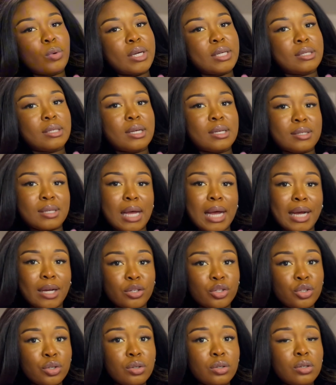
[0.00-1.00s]
it says
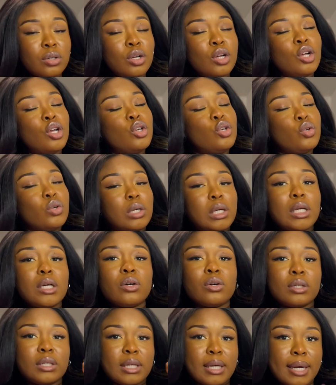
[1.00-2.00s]
action. You click
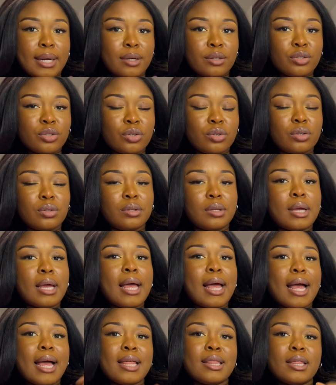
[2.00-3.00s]
on the action,
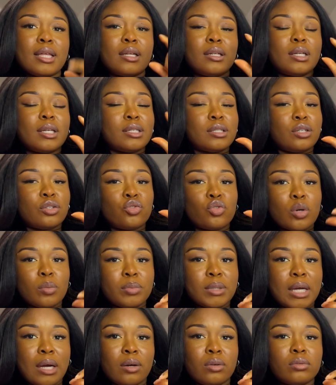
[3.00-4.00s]
and then there's a drop
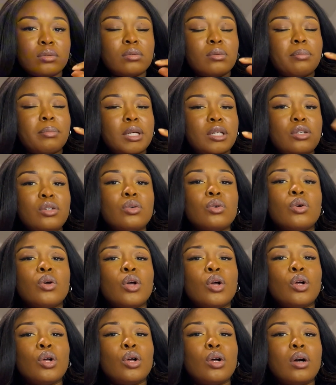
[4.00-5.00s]
down menu.
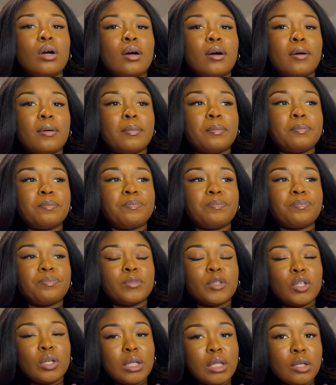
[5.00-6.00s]

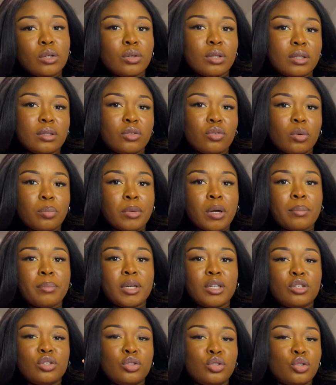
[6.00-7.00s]
You click on the drop down
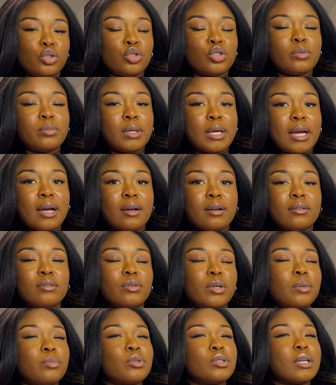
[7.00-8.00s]
menu, you should be
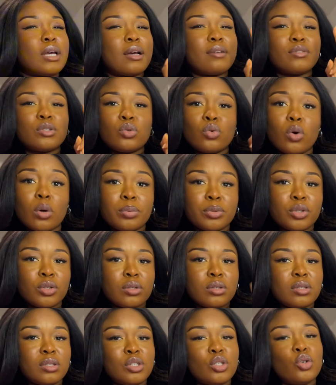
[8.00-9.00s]
able to have 2
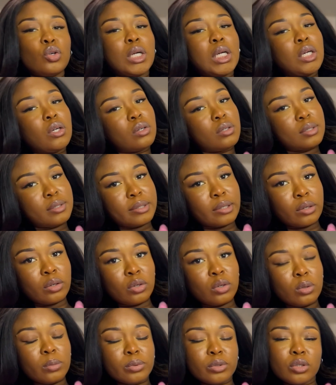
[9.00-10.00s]
options. You click on the second
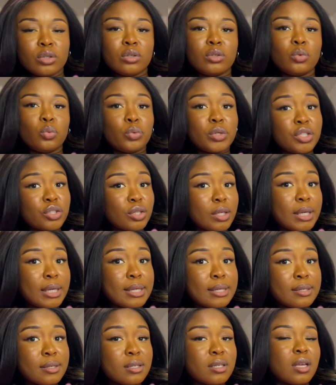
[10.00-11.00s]
option, which
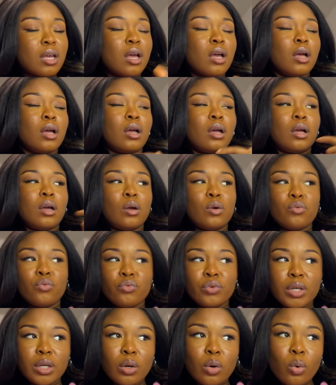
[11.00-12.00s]
is
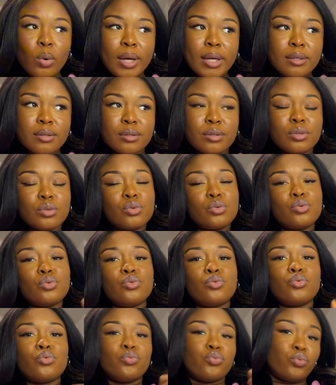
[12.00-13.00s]
request
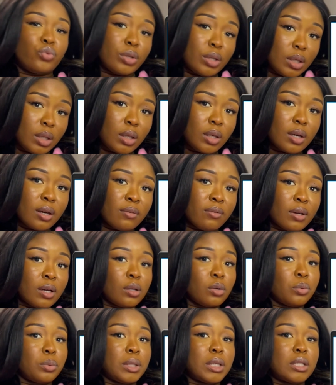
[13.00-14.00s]
to
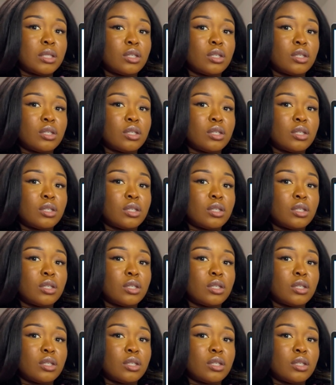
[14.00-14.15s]
re-evaluate